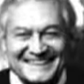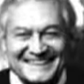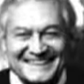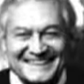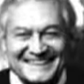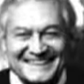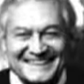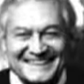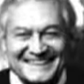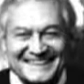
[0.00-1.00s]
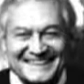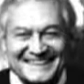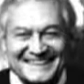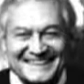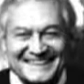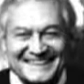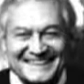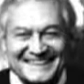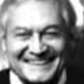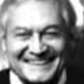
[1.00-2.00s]

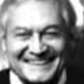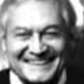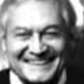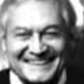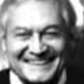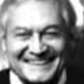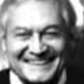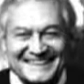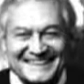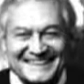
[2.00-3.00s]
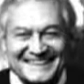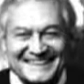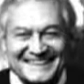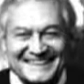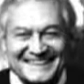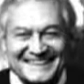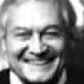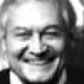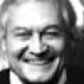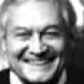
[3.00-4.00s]

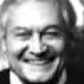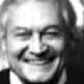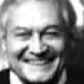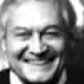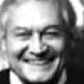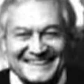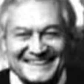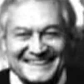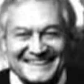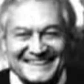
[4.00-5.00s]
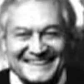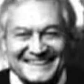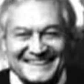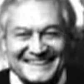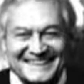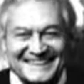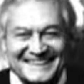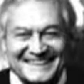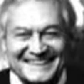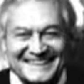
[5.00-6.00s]

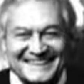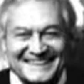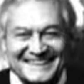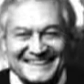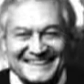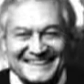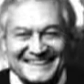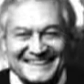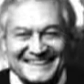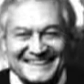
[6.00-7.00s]
[no speech]